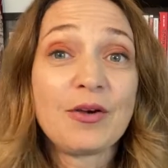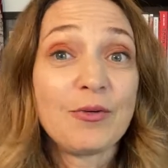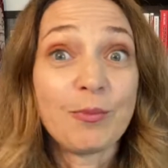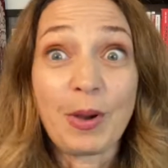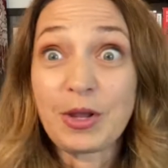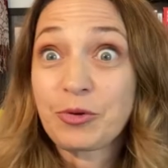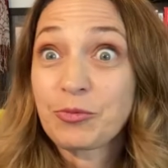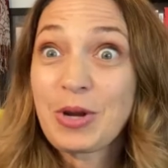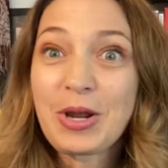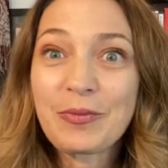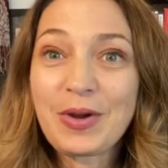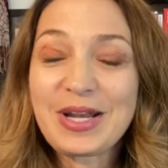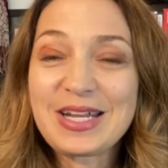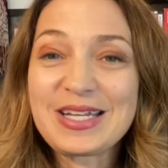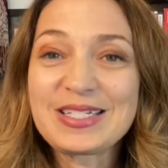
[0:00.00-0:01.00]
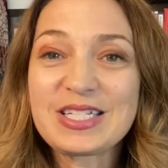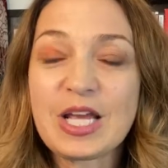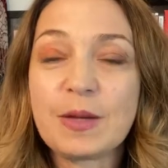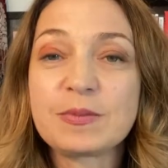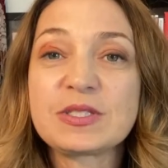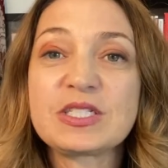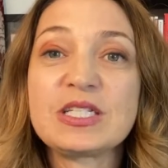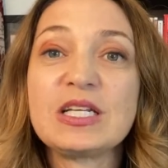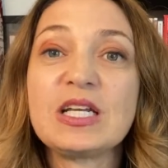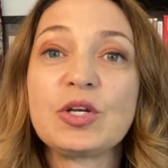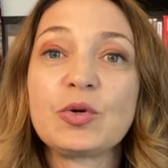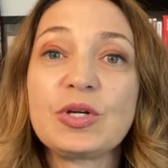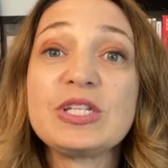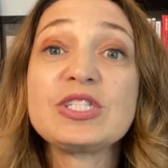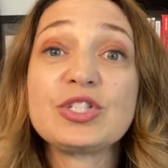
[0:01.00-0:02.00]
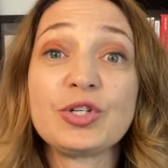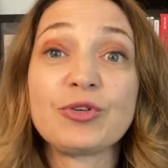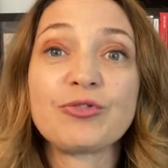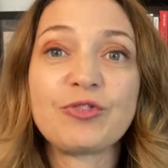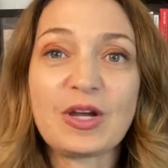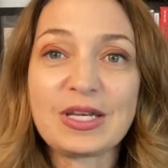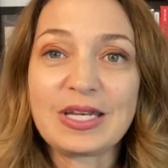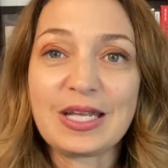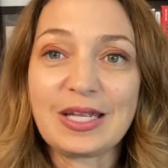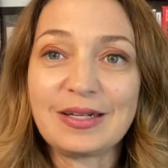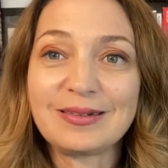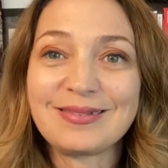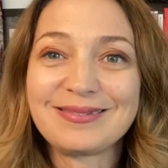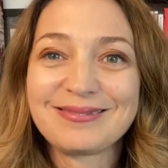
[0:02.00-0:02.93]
my grant writing tips to increase your funding.